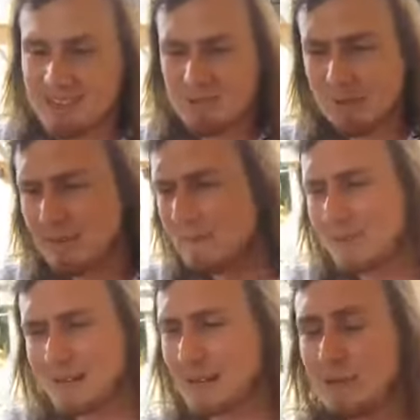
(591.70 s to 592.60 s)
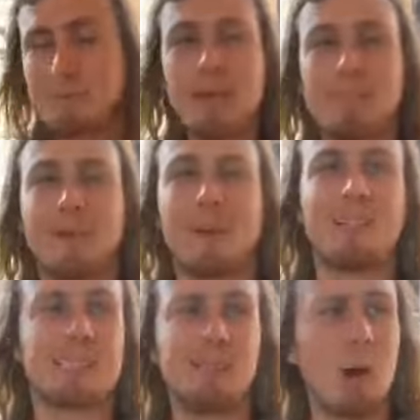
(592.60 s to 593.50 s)
Remember, a lot of people
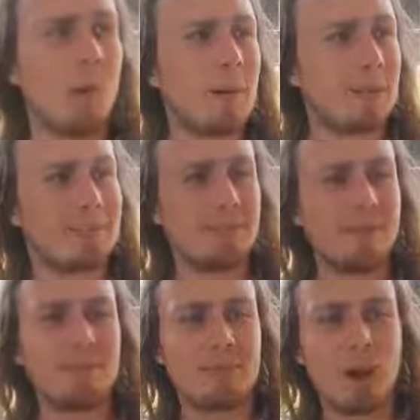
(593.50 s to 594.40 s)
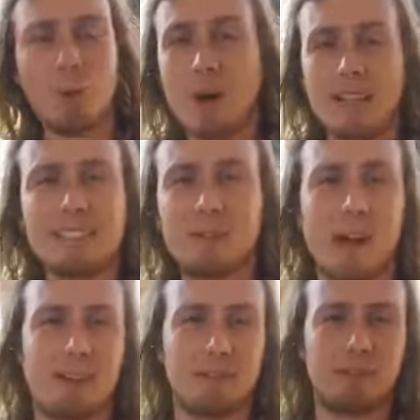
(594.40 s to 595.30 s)
ask me, Albert, what is
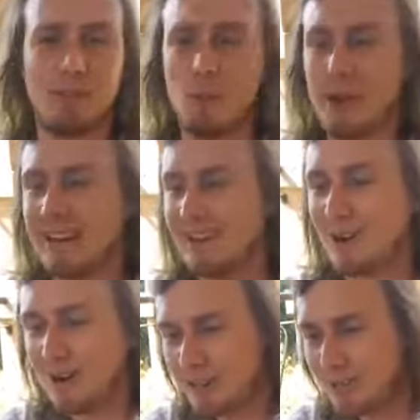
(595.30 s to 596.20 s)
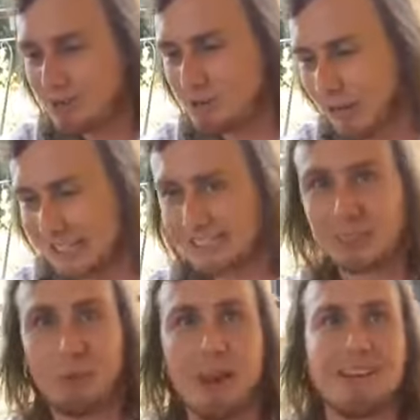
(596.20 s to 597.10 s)
wealth? When are you
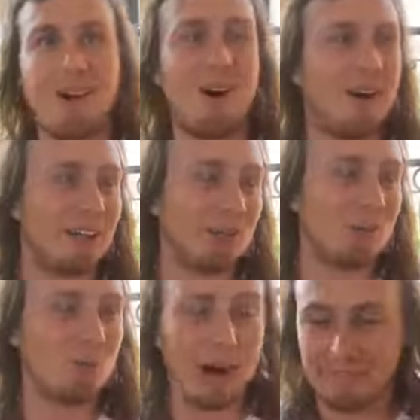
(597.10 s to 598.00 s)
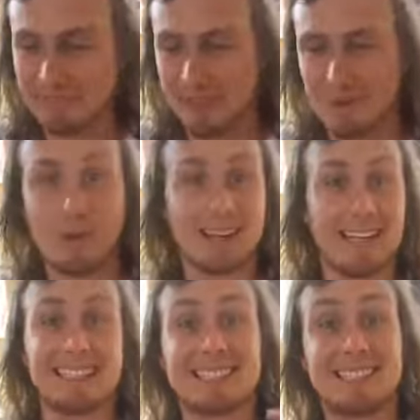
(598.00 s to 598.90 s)
rich? When are you wealthy?
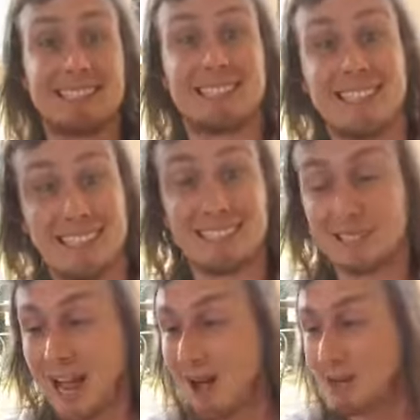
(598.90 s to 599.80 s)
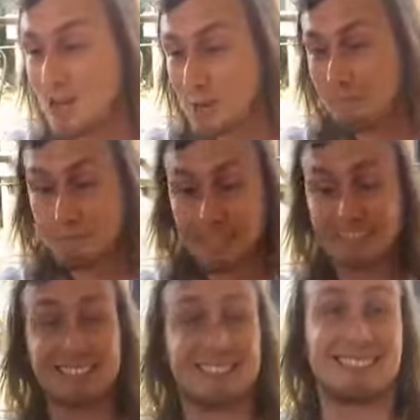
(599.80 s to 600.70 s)
What is success? How do you
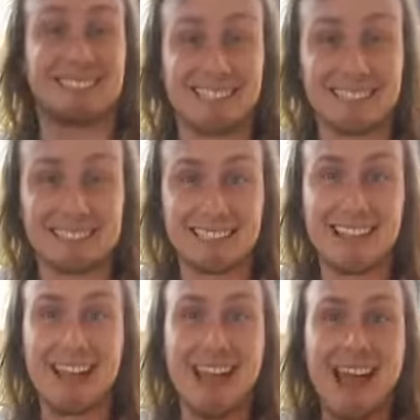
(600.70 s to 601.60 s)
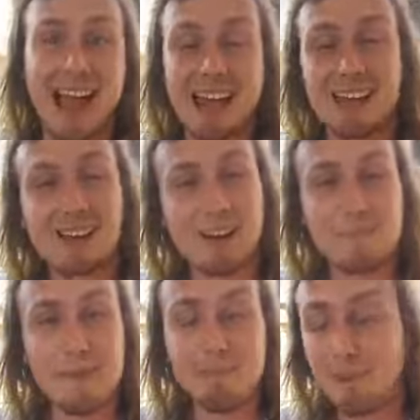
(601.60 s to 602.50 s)
measure success? And a lot
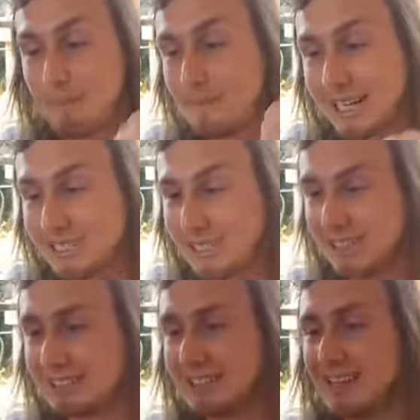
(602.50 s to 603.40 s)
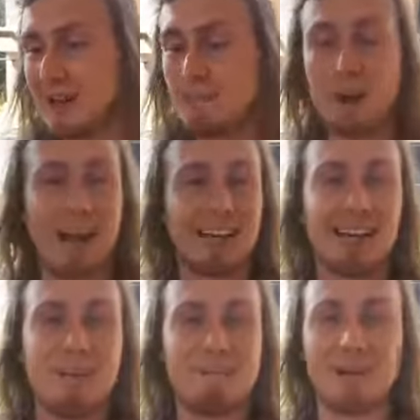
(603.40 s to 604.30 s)
of people measure it by a
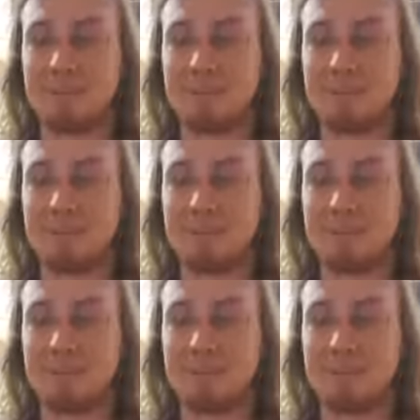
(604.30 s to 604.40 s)
number.